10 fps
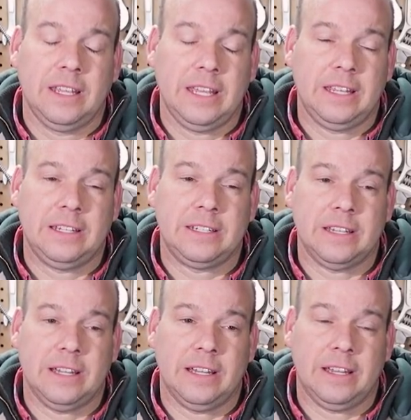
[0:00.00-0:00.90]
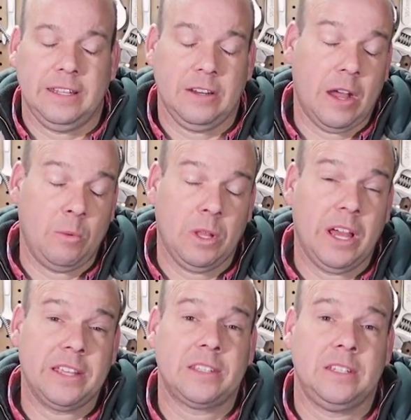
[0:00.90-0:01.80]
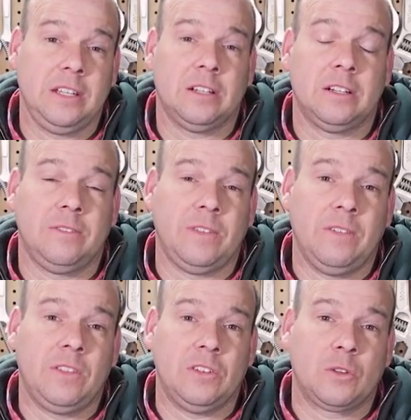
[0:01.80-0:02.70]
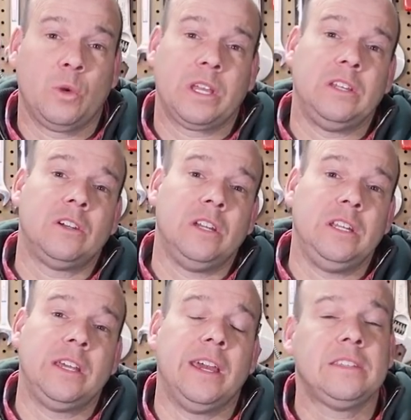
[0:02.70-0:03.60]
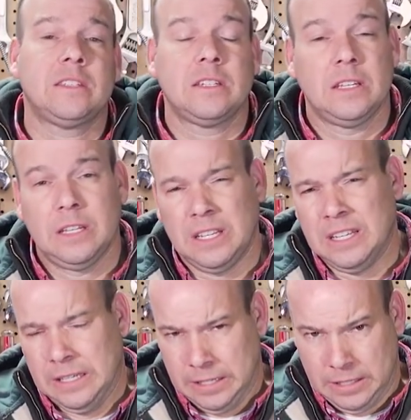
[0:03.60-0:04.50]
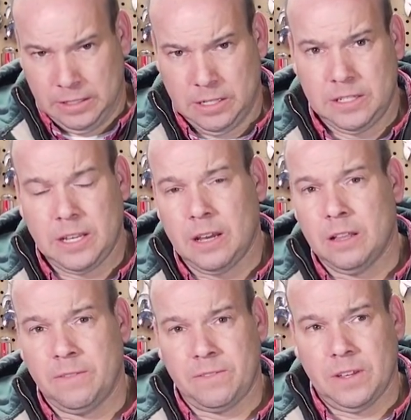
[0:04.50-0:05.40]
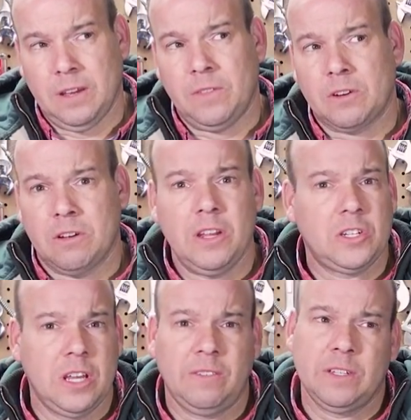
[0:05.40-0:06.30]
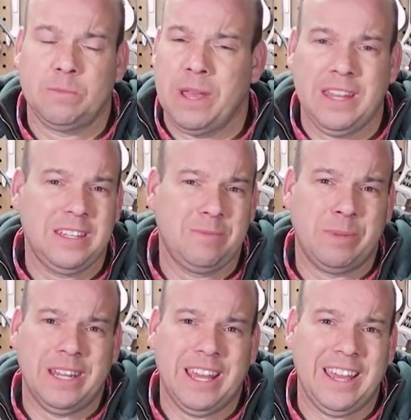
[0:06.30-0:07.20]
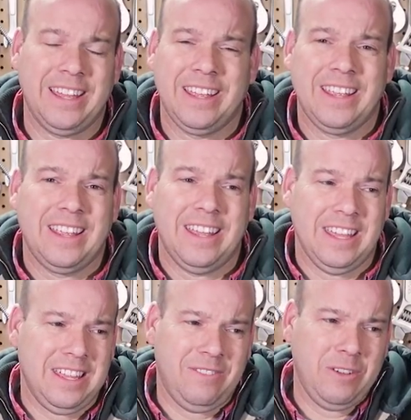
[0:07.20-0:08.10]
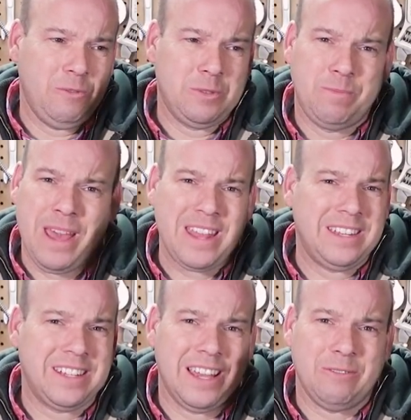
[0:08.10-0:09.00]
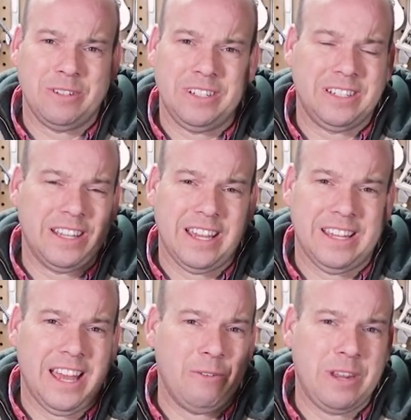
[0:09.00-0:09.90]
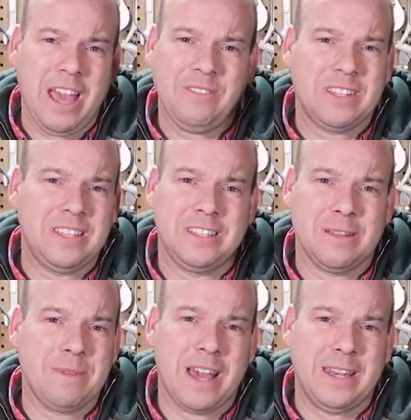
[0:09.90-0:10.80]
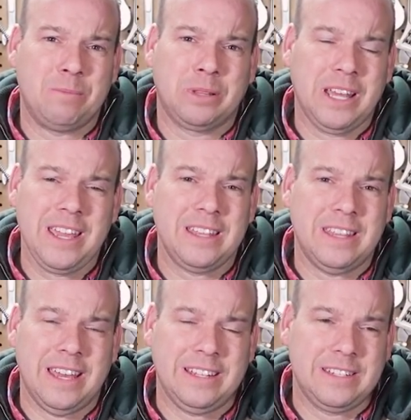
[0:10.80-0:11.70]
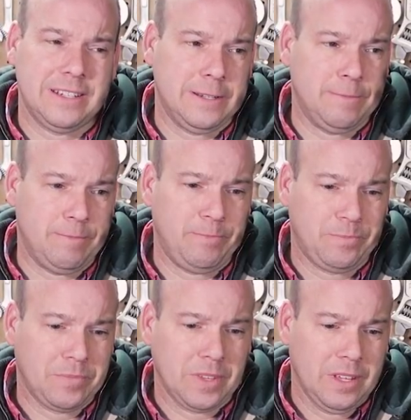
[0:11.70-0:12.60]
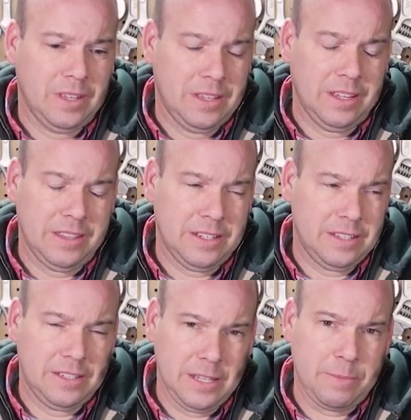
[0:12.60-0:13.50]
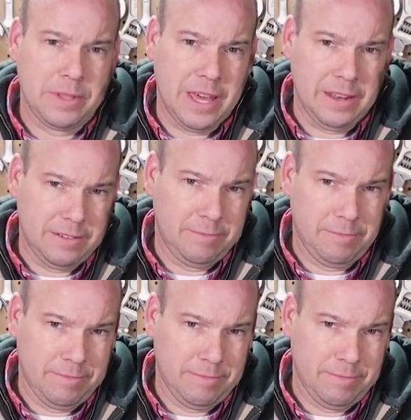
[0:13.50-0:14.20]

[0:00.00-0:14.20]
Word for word: And uh, you know, I will ask the dealer if, if there's a quick and dirty test to tell if, if the crankshaft is bent. But I, if it was bent, I would I would have to see some kind of play in that um, in the, the tip of that